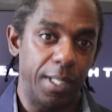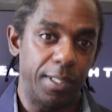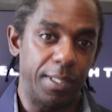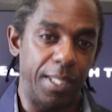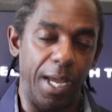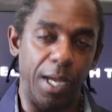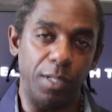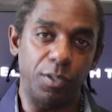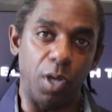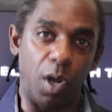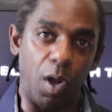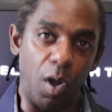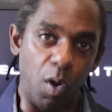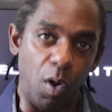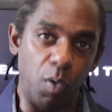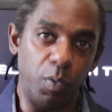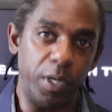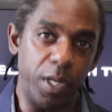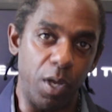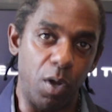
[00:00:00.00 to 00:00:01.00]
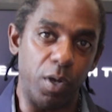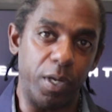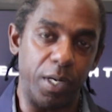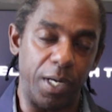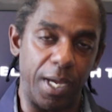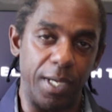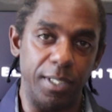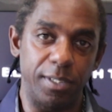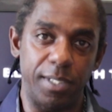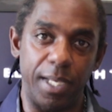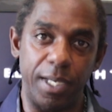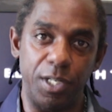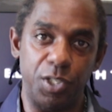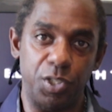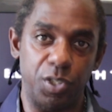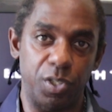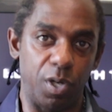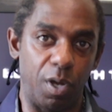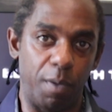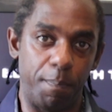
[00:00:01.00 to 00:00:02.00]
they are the only
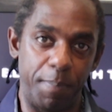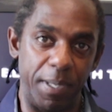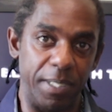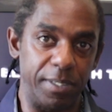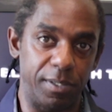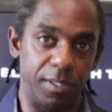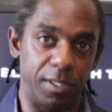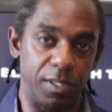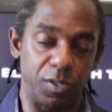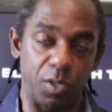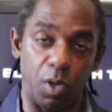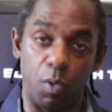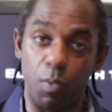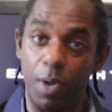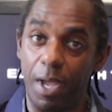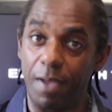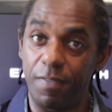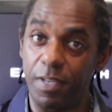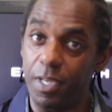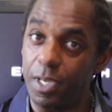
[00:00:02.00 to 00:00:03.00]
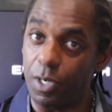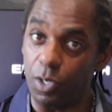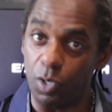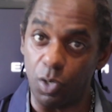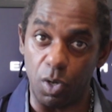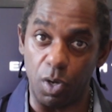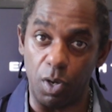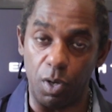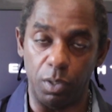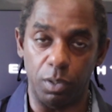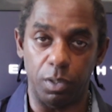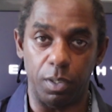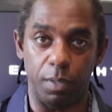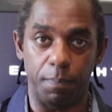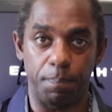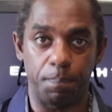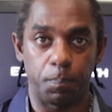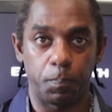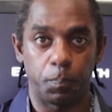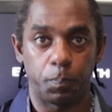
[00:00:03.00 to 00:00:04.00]
organisation or business or whatever you can call
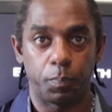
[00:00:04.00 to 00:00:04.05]
them